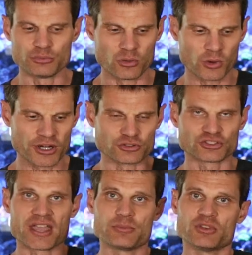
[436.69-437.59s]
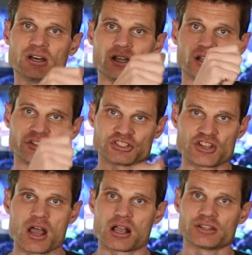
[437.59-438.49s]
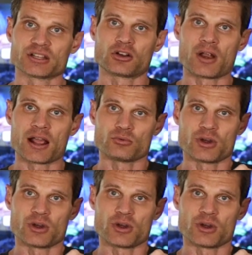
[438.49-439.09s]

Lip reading: but where you slam the stock on the ground